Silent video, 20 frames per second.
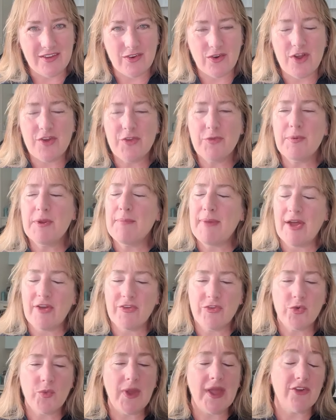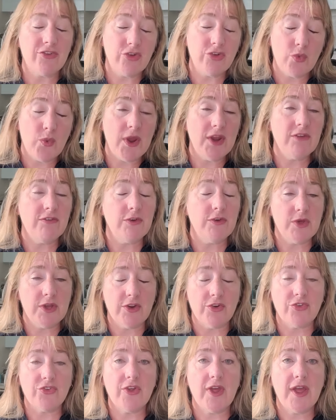Her husband had passed away actually quite a few
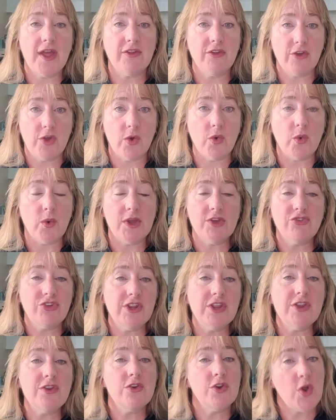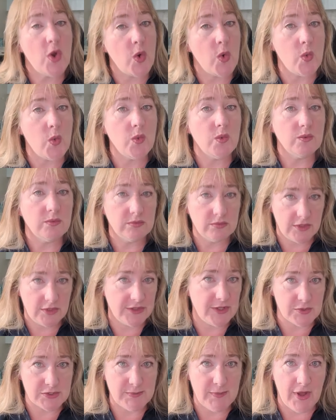years ago, and she didn't know that
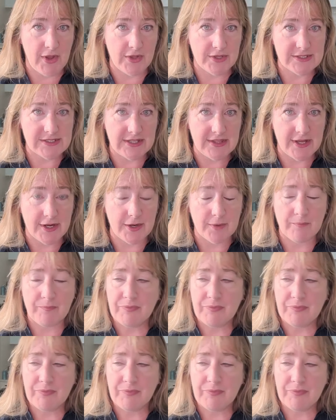there was a policy there.